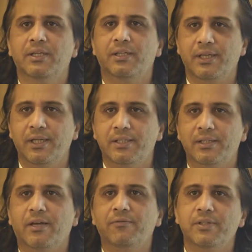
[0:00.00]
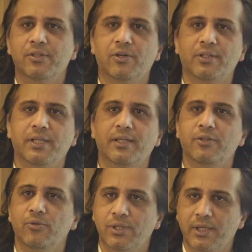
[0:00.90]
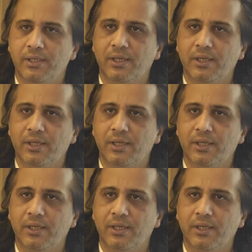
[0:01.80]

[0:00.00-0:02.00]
trained staff is not there, using